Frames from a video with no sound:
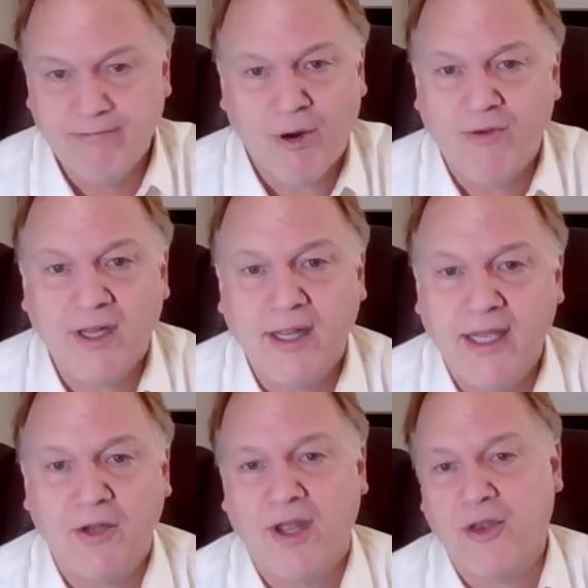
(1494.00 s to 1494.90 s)
perfectly
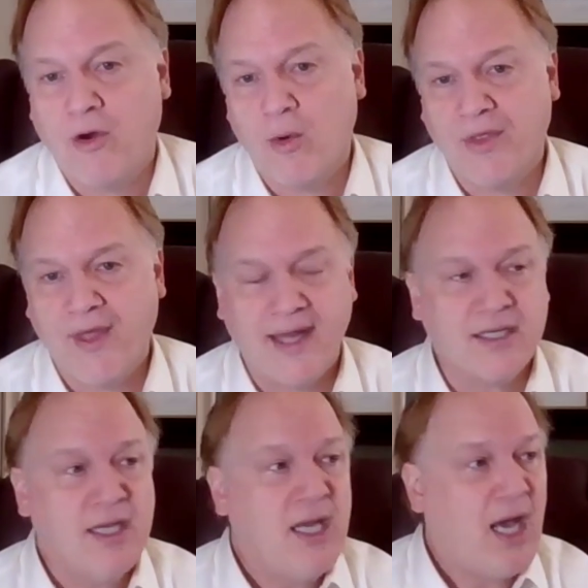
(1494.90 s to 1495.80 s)
legal, nothing wrong with that.
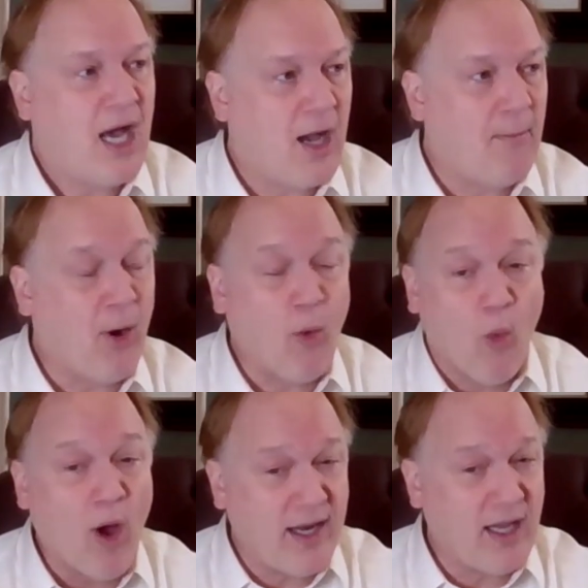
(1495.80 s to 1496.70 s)
But
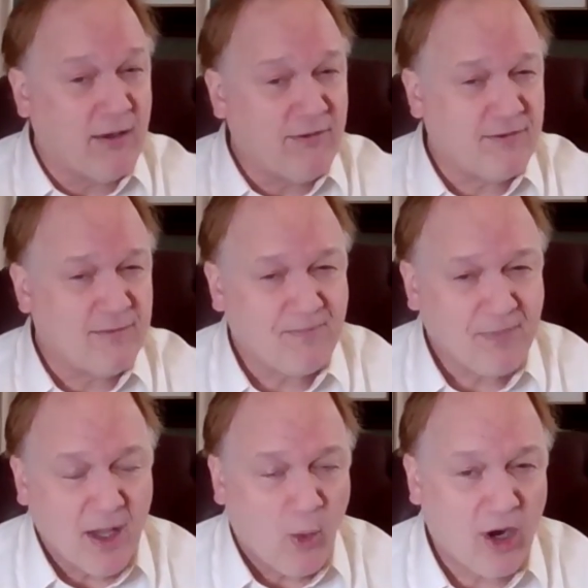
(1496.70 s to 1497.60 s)
what if
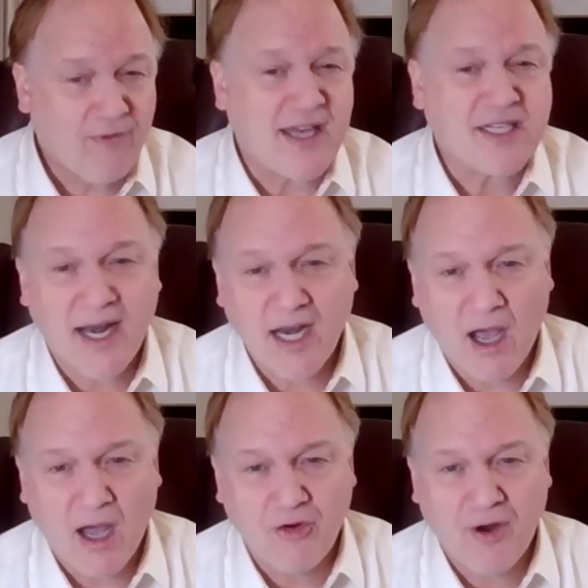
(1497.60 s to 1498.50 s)
what if I sign a
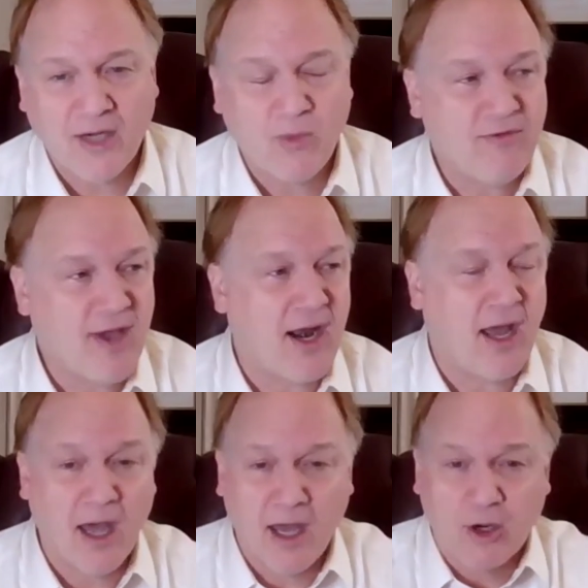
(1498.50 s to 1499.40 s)
contract? We've got
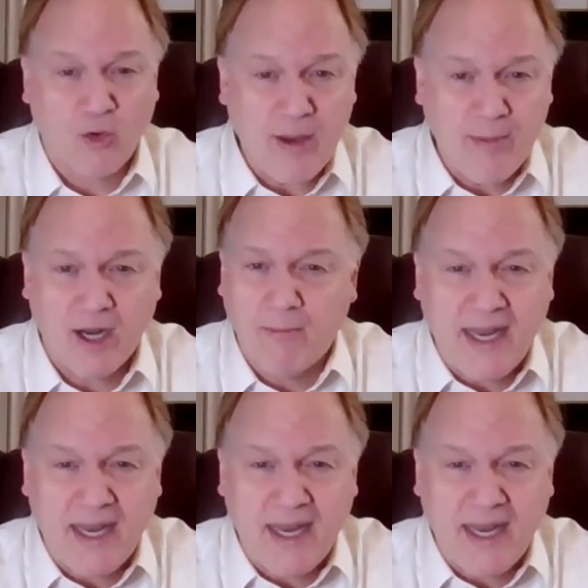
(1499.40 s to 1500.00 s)
an agreement, a